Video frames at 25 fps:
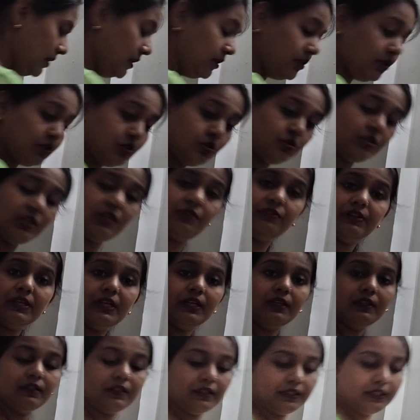So today we
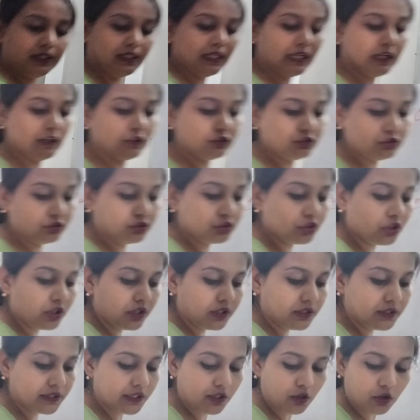are learning how to draw
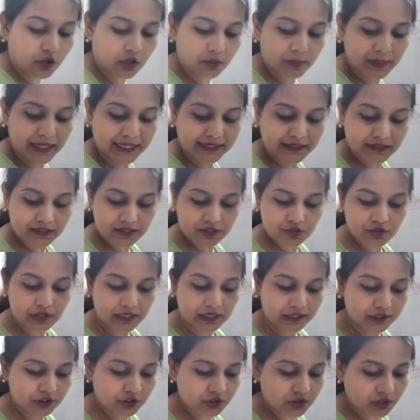the orbital
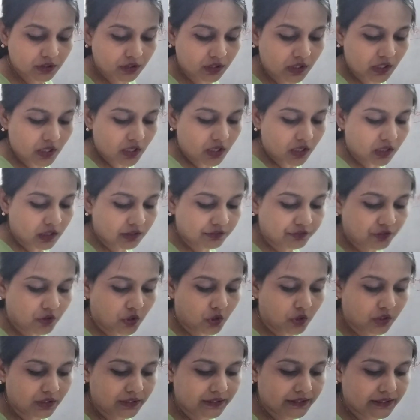structure of
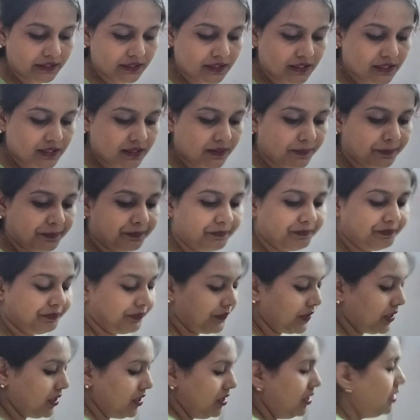all these.
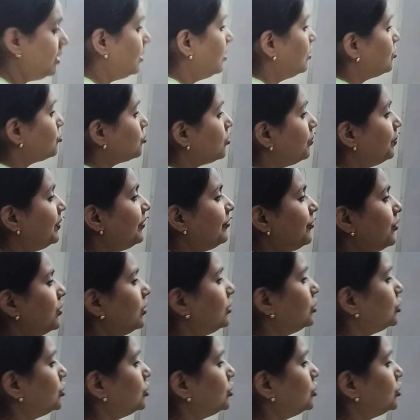So before